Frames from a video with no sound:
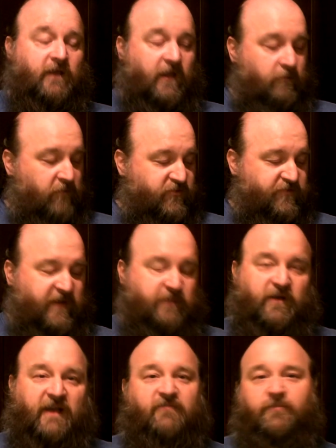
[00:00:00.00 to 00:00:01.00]
And most
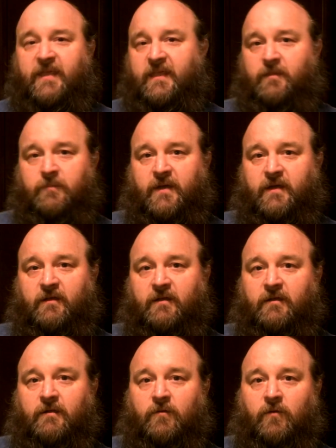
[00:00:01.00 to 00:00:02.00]
people have peanut
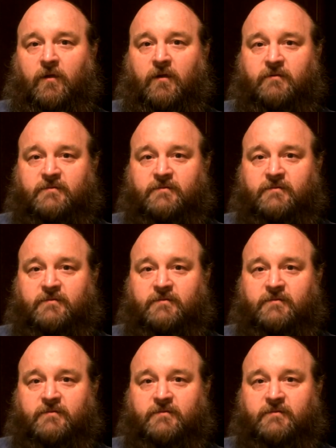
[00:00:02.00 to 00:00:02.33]
butter or